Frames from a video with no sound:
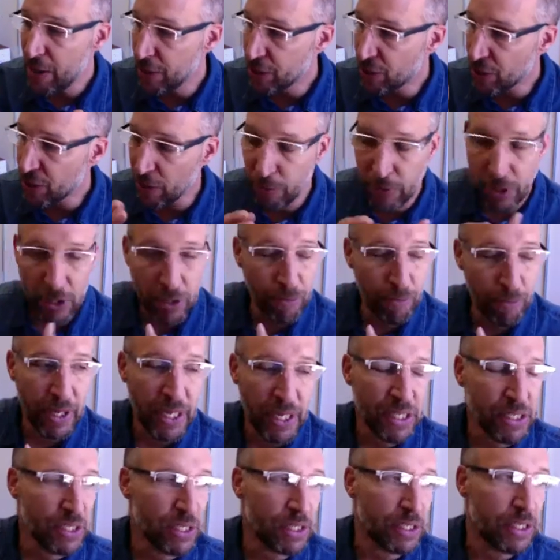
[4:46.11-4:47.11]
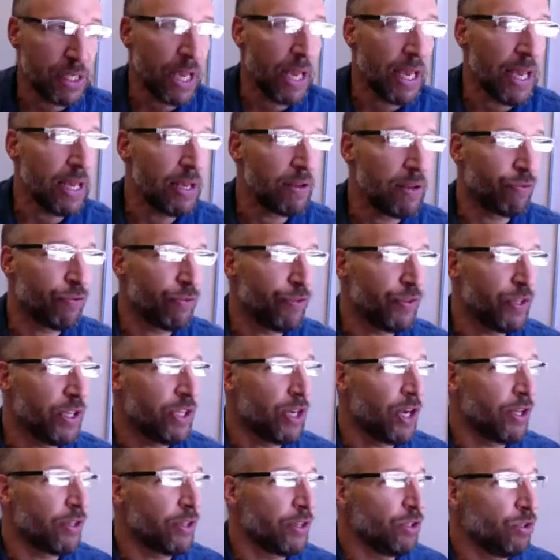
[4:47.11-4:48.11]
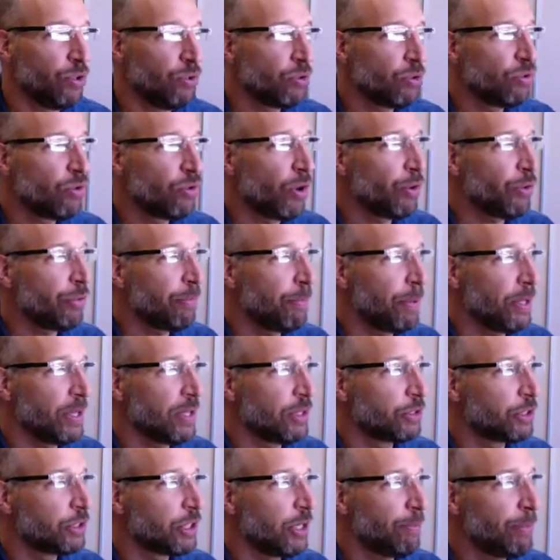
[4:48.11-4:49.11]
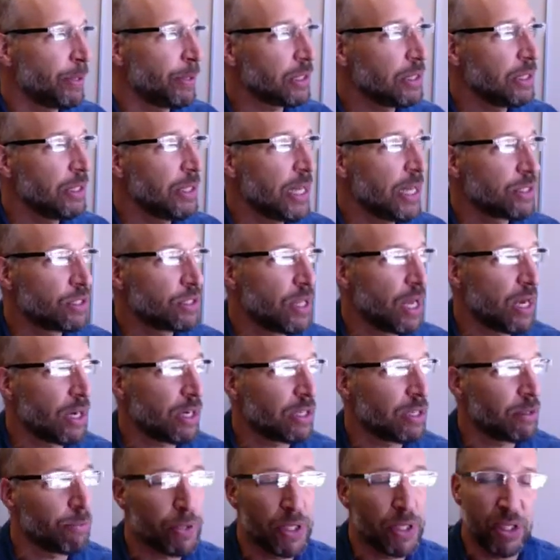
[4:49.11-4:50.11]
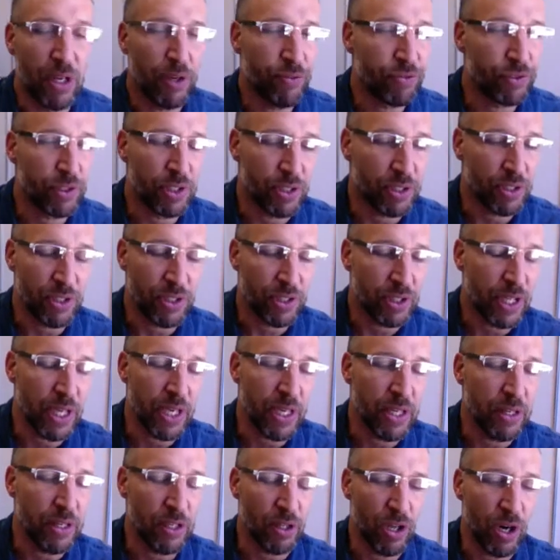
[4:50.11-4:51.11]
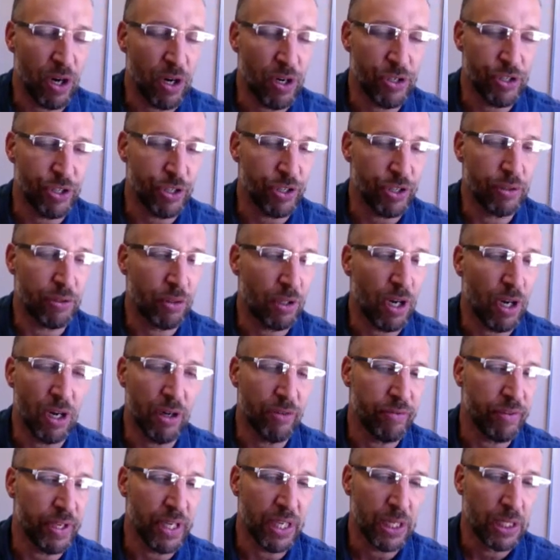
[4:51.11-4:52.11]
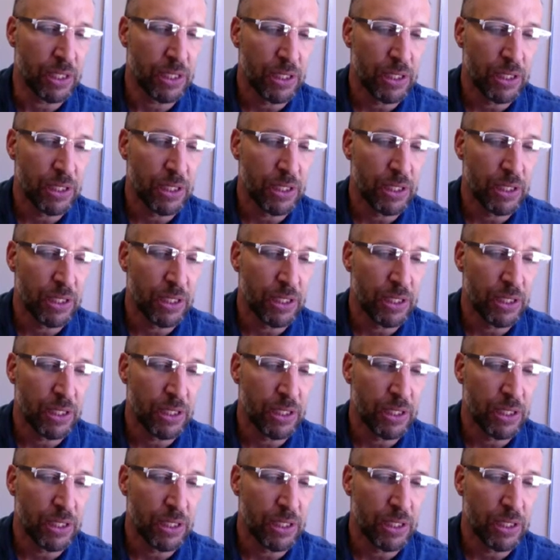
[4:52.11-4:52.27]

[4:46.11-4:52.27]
Some of them may stay and feed on the new growth, but typically that's not going to be enough to sustain the larger larvae.